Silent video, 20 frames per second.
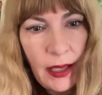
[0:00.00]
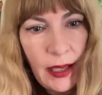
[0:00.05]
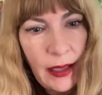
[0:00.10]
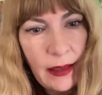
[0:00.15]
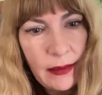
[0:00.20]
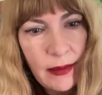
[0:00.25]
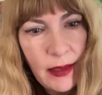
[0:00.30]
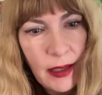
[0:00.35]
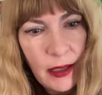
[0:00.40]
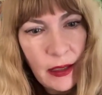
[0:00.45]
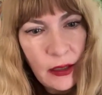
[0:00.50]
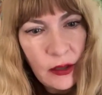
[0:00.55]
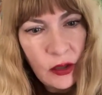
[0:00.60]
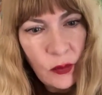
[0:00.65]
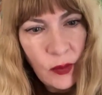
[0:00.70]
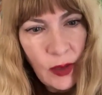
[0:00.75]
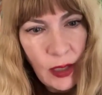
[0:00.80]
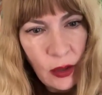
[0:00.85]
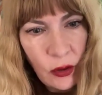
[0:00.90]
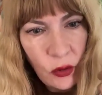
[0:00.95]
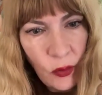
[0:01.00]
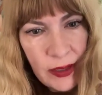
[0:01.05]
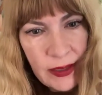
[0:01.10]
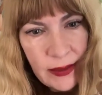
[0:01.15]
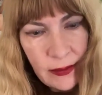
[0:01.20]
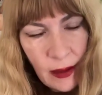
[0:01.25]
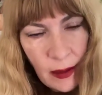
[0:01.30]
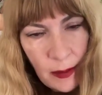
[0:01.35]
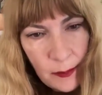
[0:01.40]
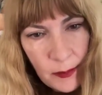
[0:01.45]
And then you can
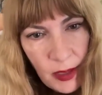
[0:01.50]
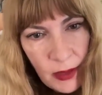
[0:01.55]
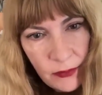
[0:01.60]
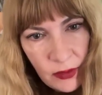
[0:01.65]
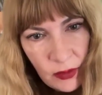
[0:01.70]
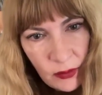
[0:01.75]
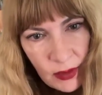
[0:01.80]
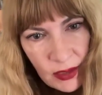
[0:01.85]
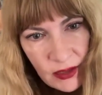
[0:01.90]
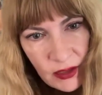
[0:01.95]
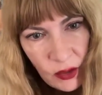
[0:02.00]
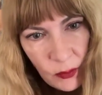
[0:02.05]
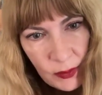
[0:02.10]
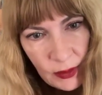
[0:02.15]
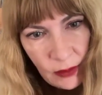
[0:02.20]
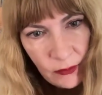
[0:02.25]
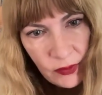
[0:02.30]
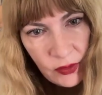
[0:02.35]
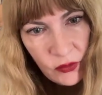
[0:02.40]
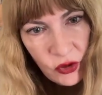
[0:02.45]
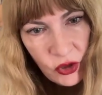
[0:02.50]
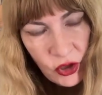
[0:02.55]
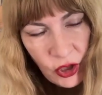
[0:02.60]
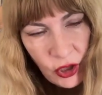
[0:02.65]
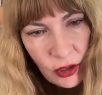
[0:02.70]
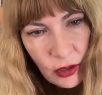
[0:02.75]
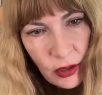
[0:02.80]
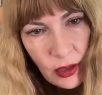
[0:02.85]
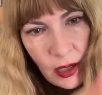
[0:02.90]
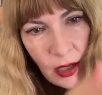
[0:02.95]
anoint them if you need to in the
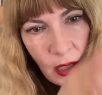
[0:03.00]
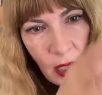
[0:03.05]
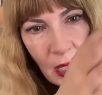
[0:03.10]
future